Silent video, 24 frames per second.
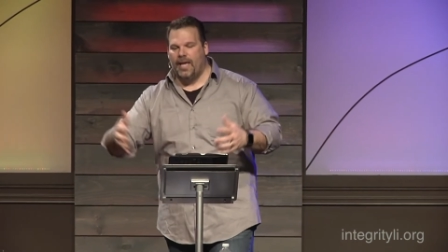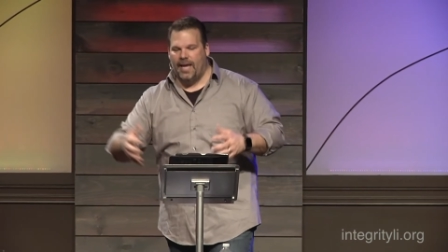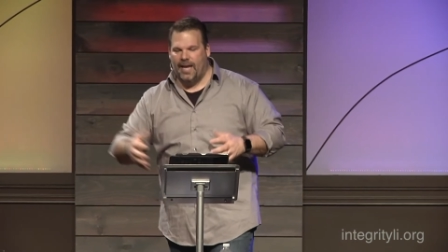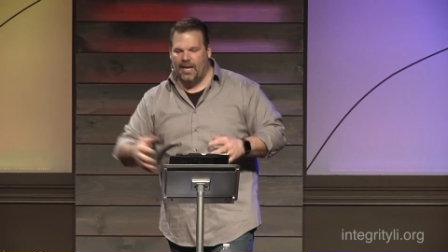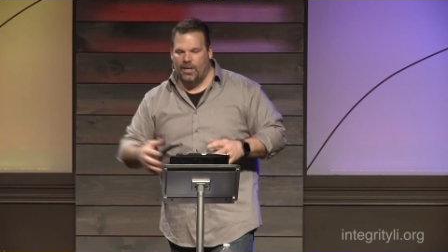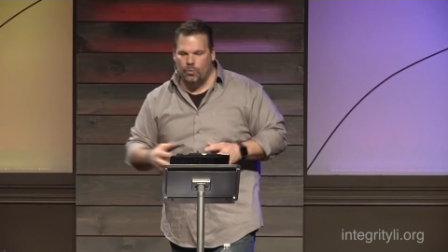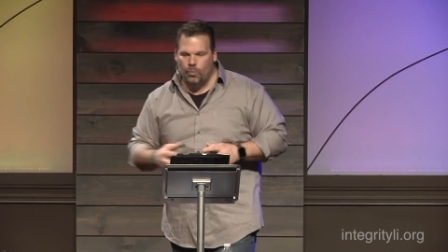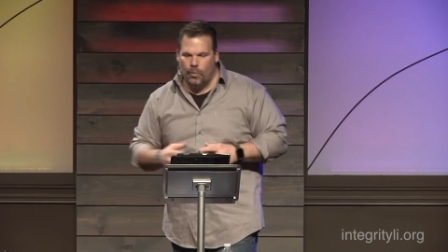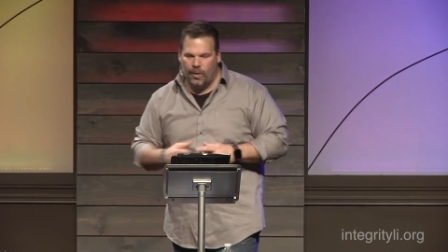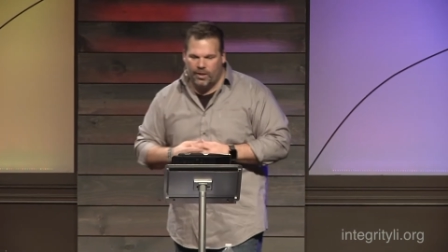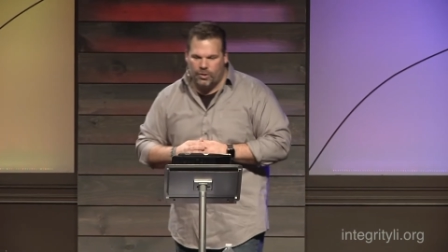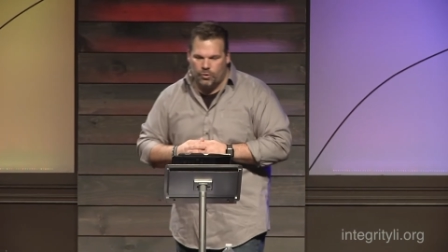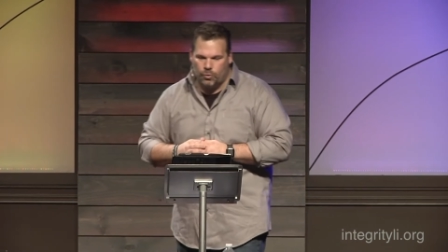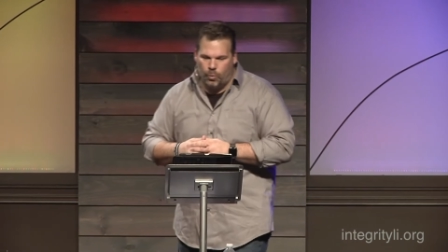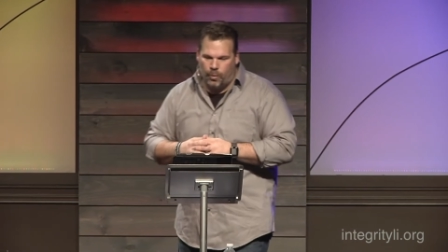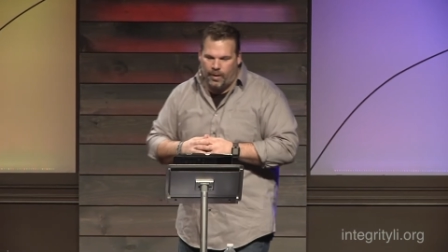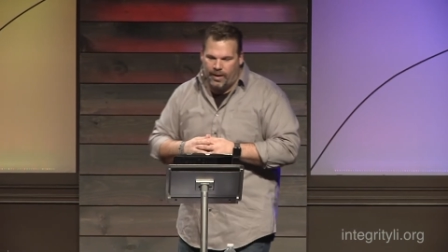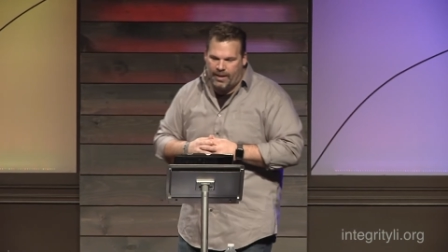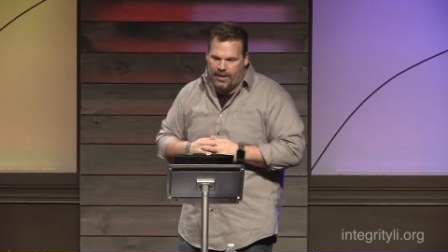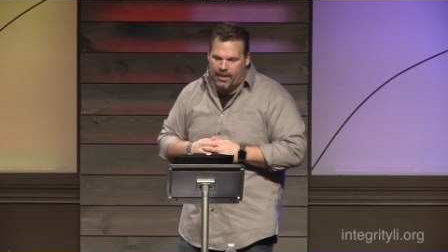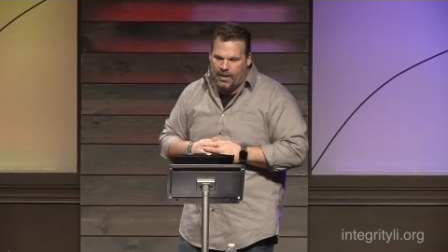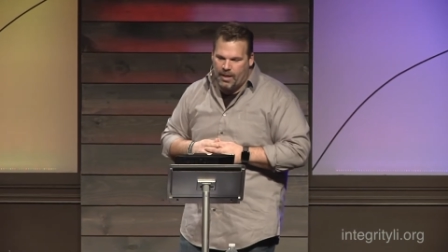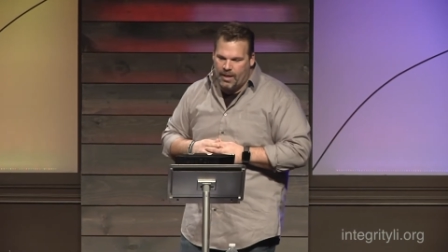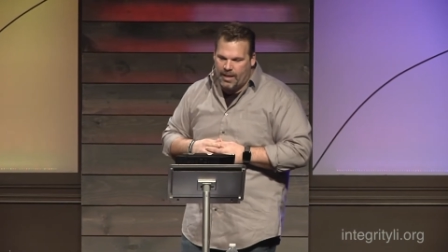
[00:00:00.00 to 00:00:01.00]
in which
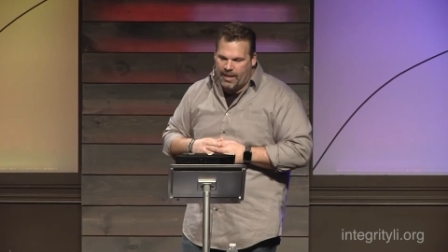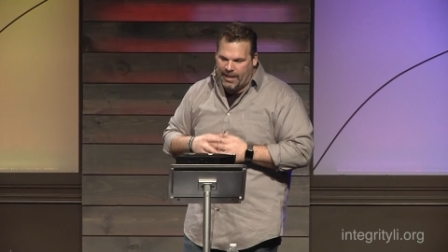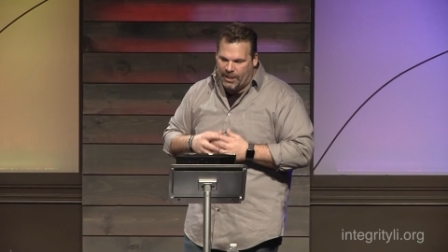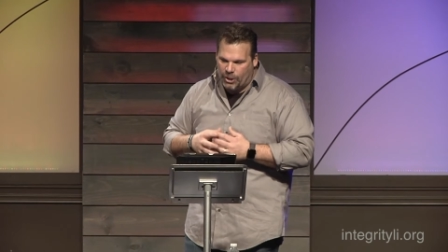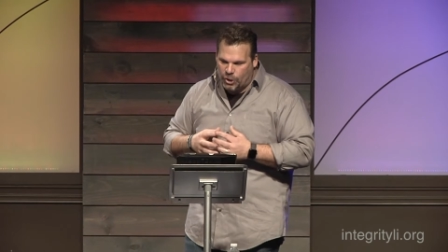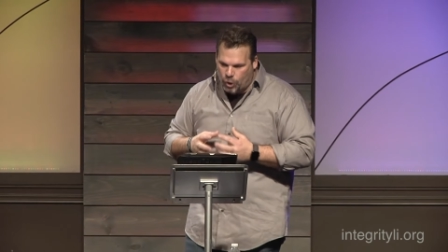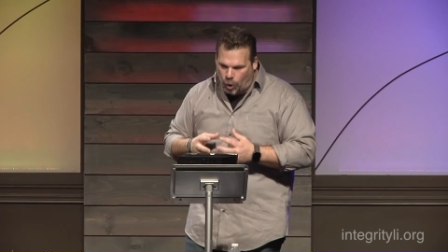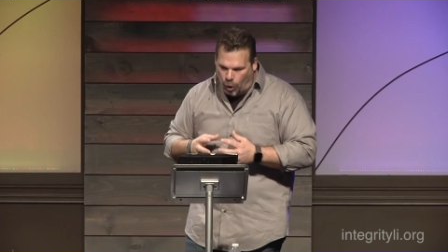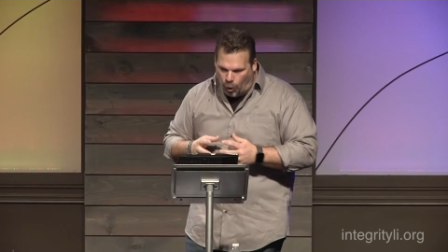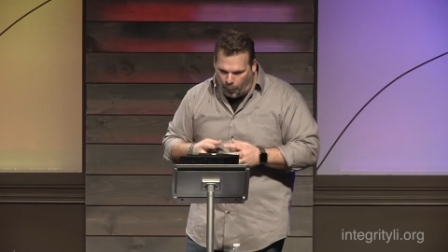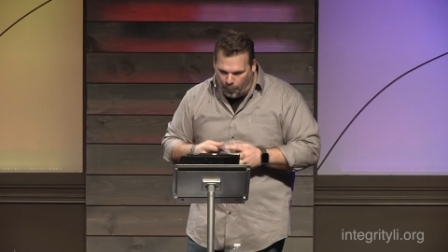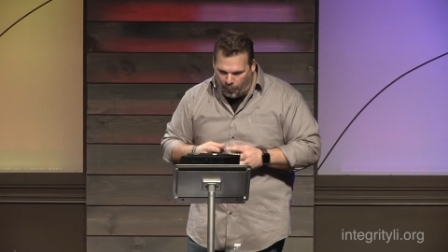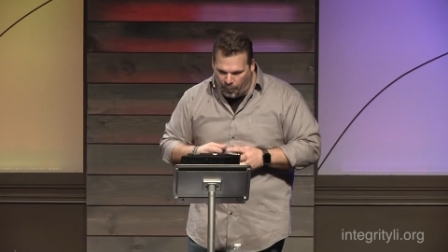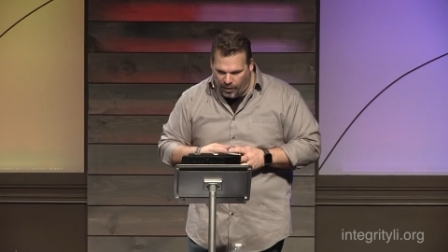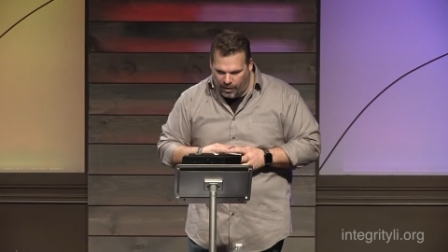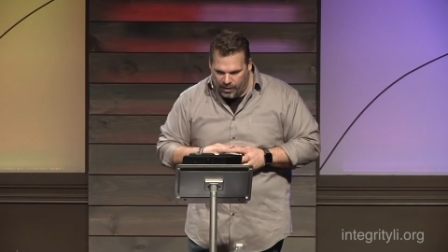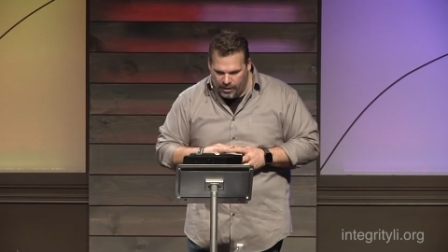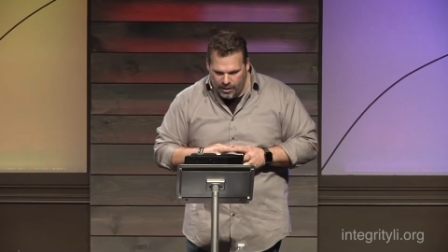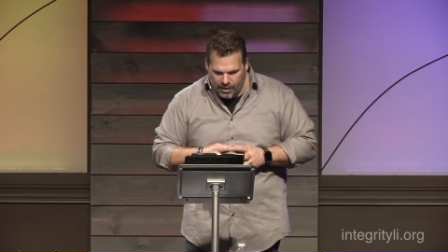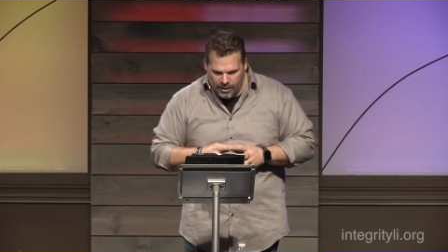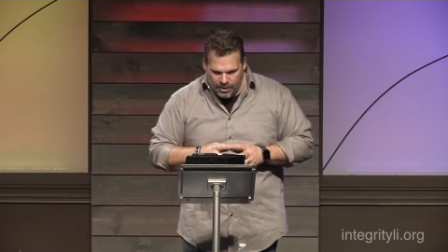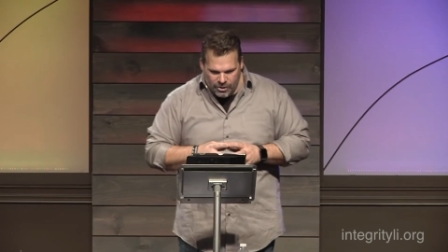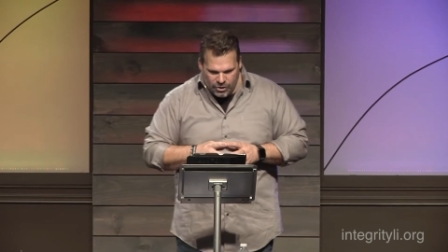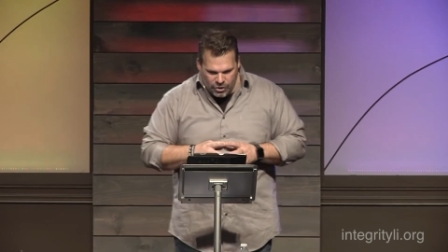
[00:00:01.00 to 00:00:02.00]
we
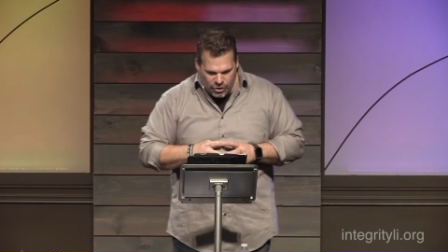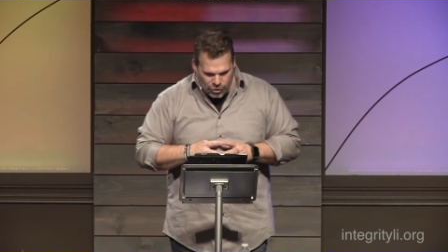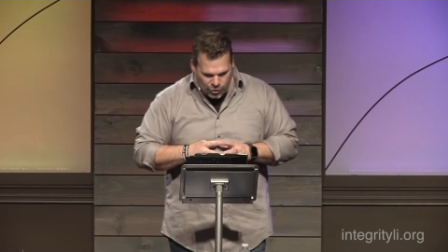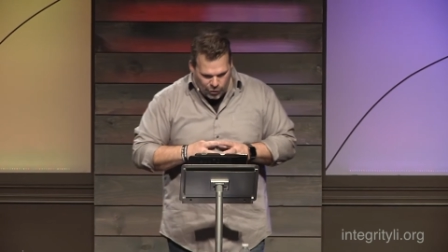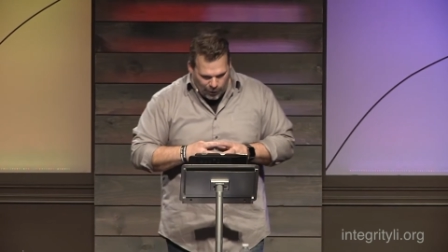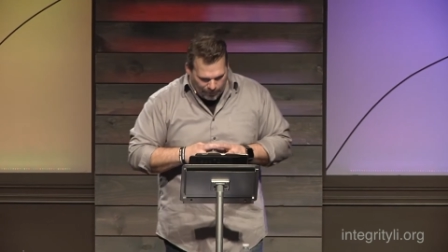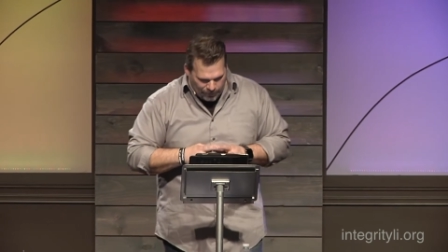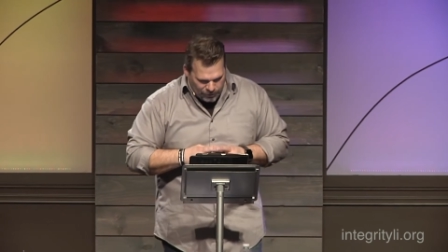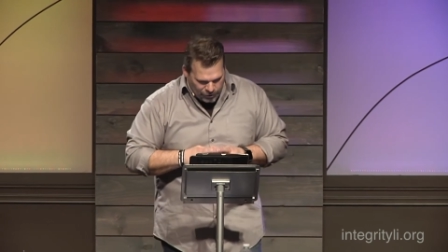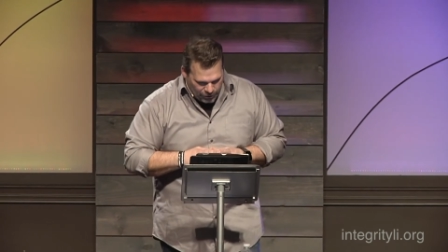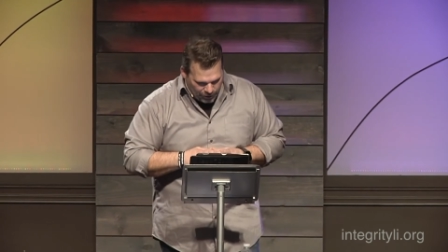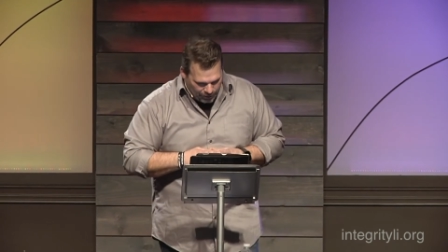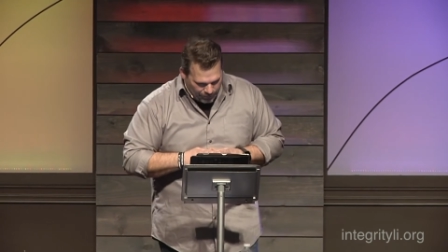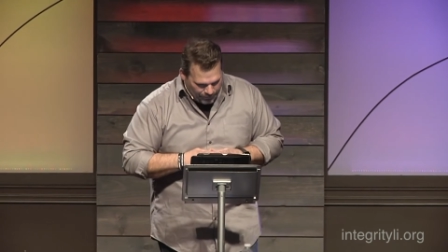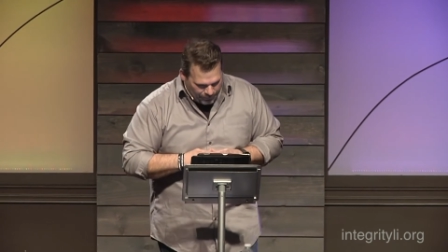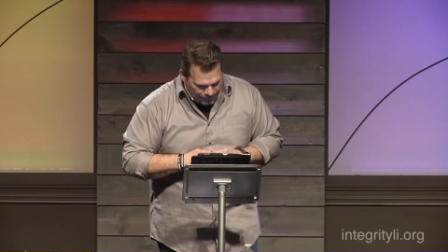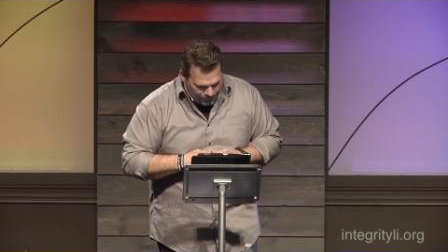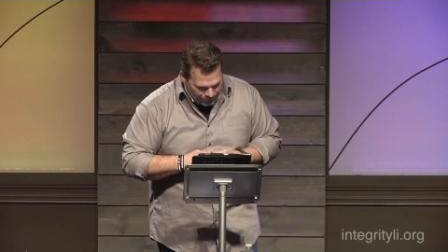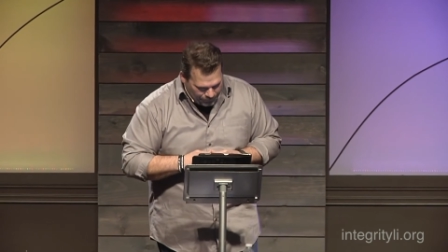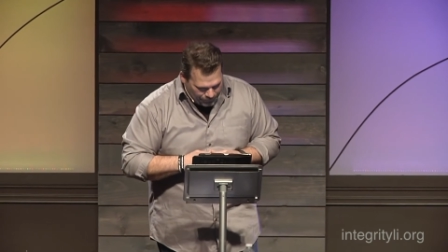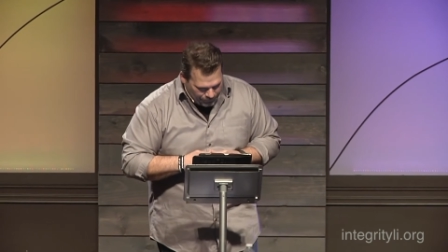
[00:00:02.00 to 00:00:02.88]
interpret Scripture.